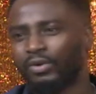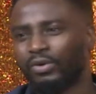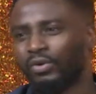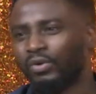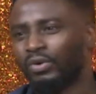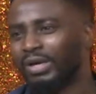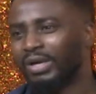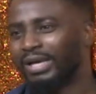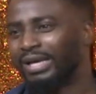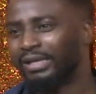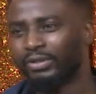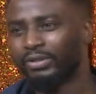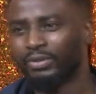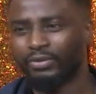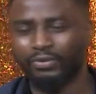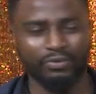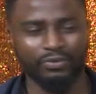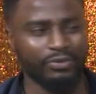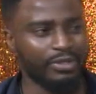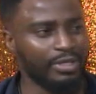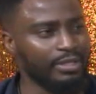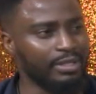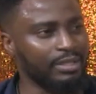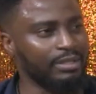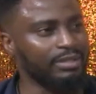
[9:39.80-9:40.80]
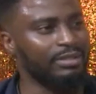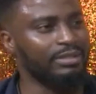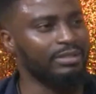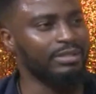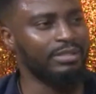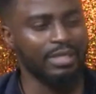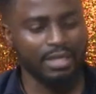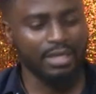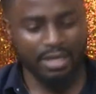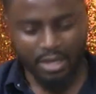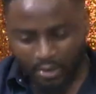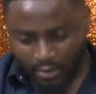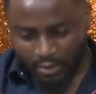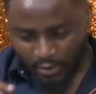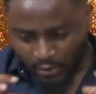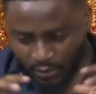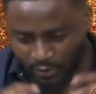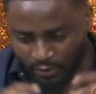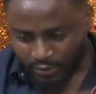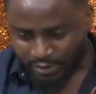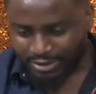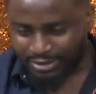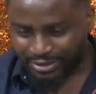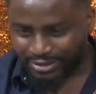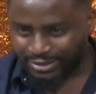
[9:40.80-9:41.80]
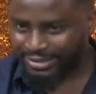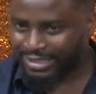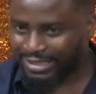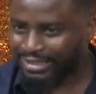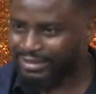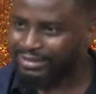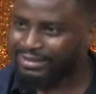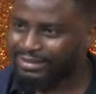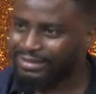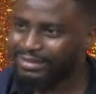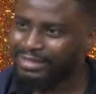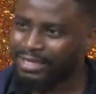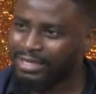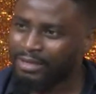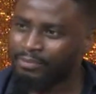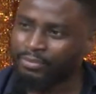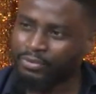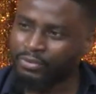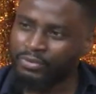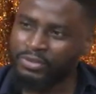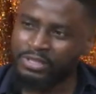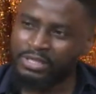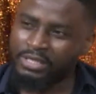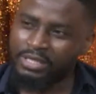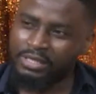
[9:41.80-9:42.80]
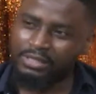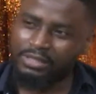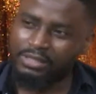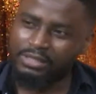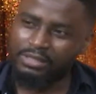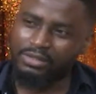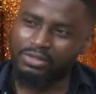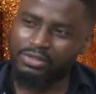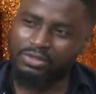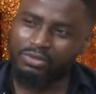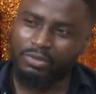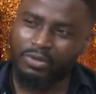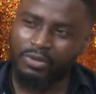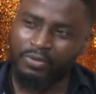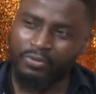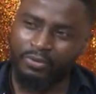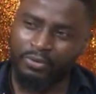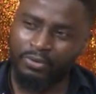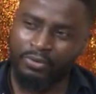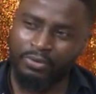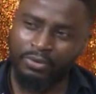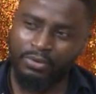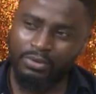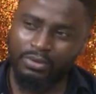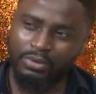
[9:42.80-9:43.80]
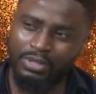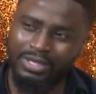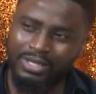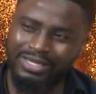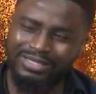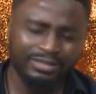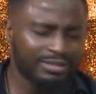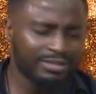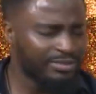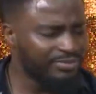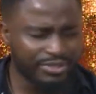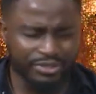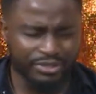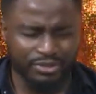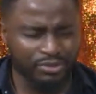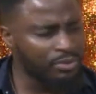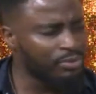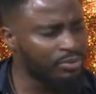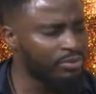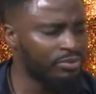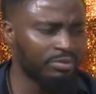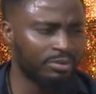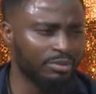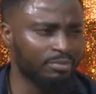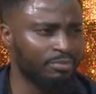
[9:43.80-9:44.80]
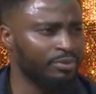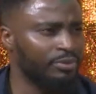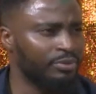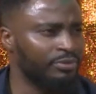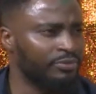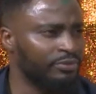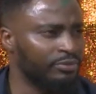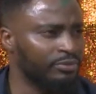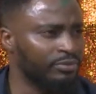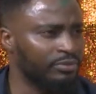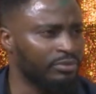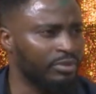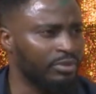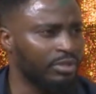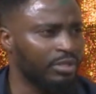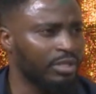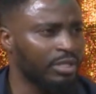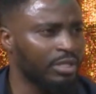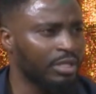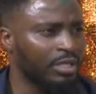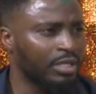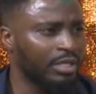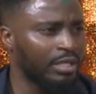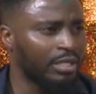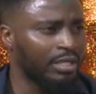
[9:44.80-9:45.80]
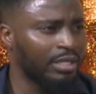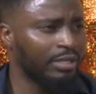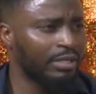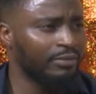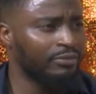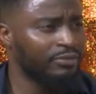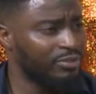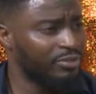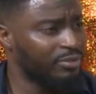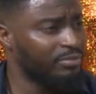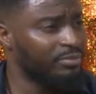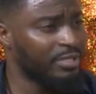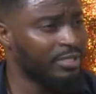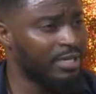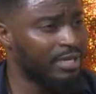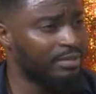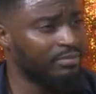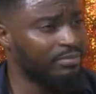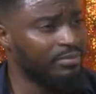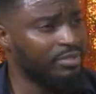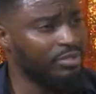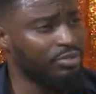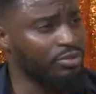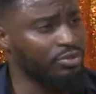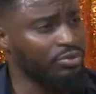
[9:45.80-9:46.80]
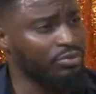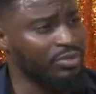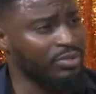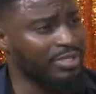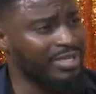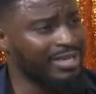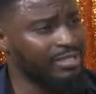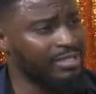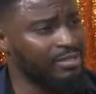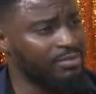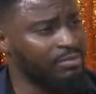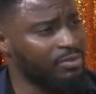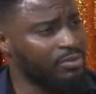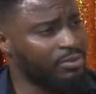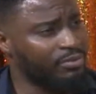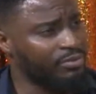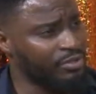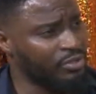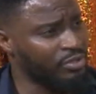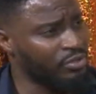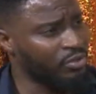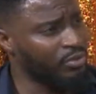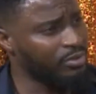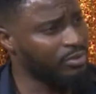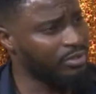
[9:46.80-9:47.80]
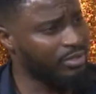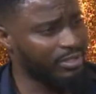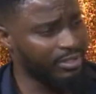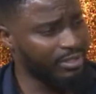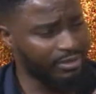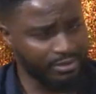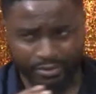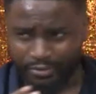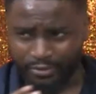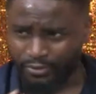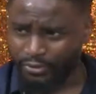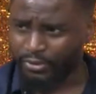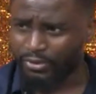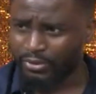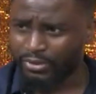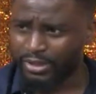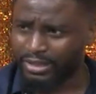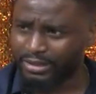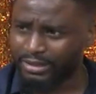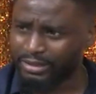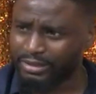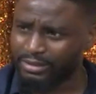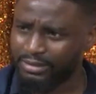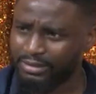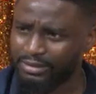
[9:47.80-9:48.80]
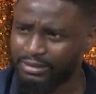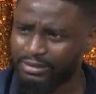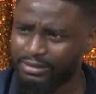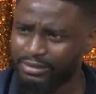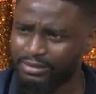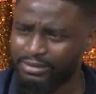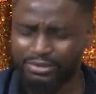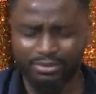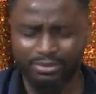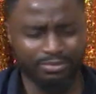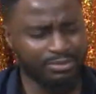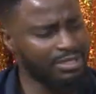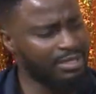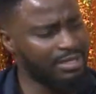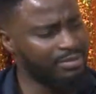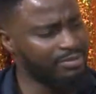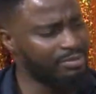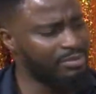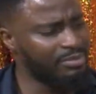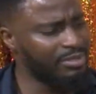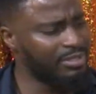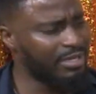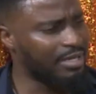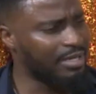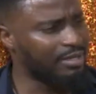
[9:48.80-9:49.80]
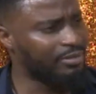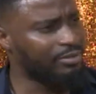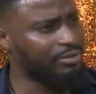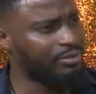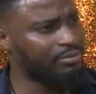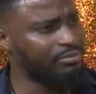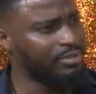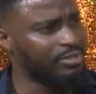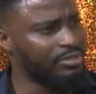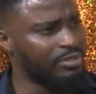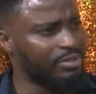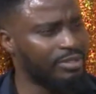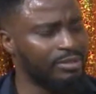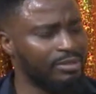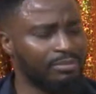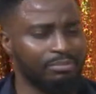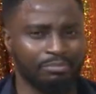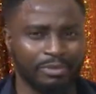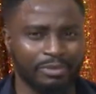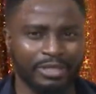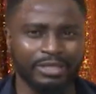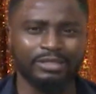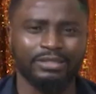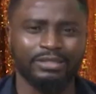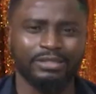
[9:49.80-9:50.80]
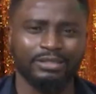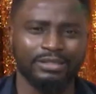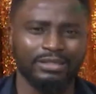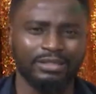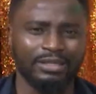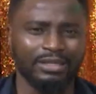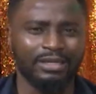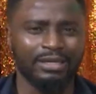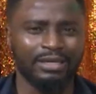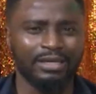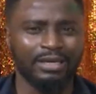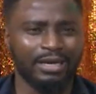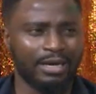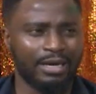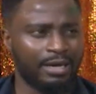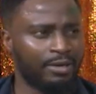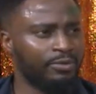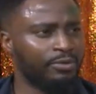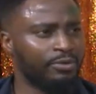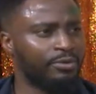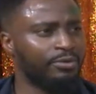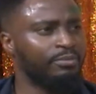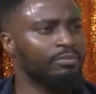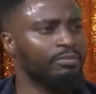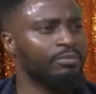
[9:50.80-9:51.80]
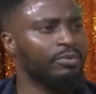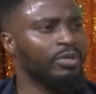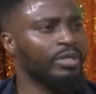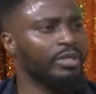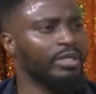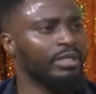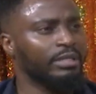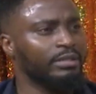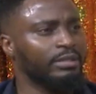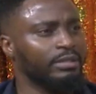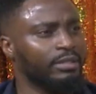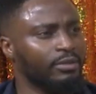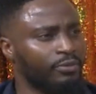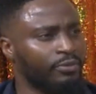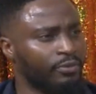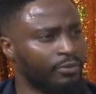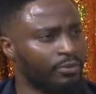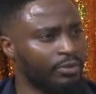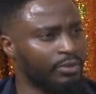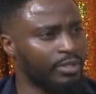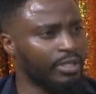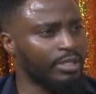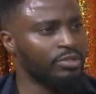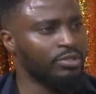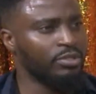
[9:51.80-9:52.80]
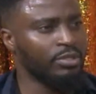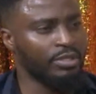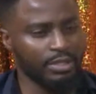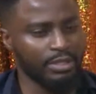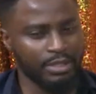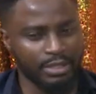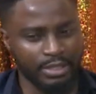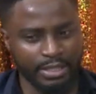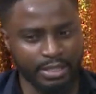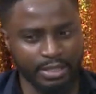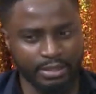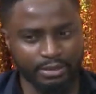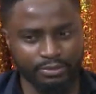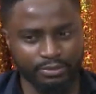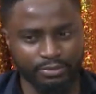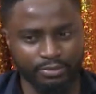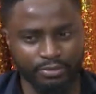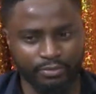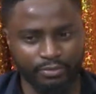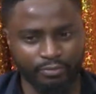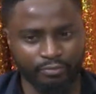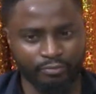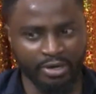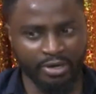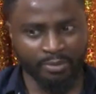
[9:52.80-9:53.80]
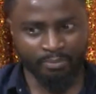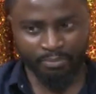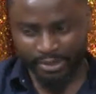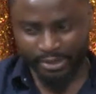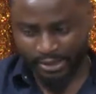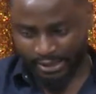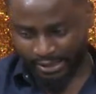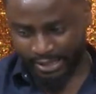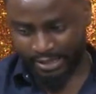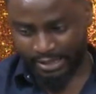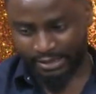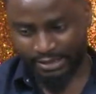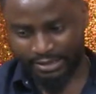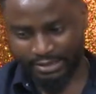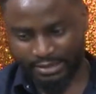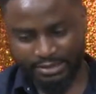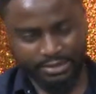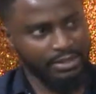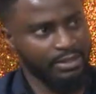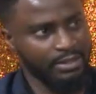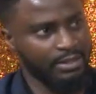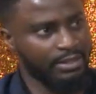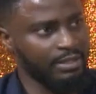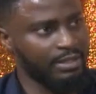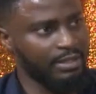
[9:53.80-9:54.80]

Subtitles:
or any other thing. Understanding that process to be thorough, the results will be beautiful. Even sometimes you get more results in the thoroughness. Sometimes maybe the outcome is not the best outcome, but in the thoroughness, you can then replicate